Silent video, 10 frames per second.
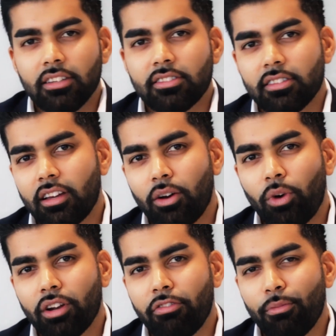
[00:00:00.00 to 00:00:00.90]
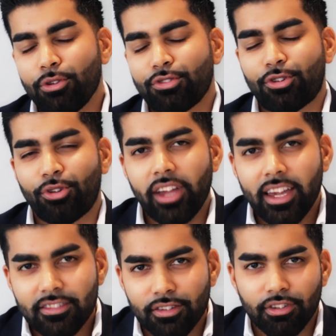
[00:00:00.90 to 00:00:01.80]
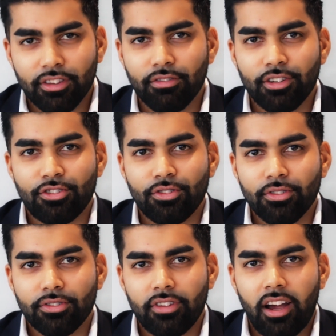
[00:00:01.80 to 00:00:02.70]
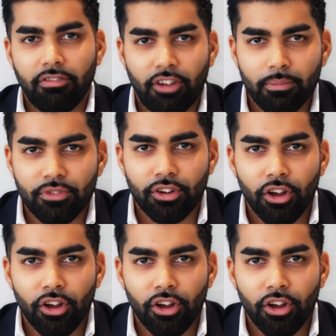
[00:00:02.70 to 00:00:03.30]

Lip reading: is one of the most creative individuals I've come to